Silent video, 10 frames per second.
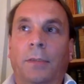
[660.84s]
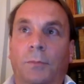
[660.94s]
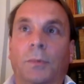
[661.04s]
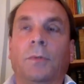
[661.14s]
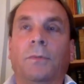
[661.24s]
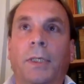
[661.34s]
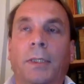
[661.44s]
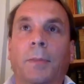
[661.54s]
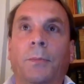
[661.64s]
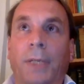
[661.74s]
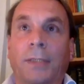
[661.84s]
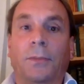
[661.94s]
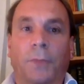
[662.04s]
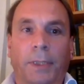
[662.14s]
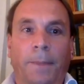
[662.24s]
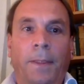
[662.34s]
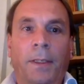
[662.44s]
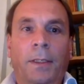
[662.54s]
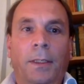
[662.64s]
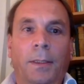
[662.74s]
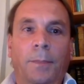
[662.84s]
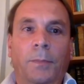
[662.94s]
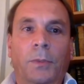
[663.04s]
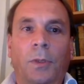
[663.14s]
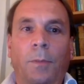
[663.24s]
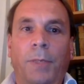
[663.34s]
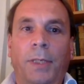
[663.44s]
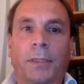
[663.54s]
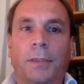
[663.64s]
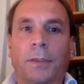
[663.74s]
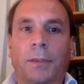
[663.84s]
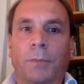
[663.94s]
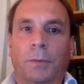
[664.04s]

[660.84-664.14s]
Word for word: and you know, very impressively um, combines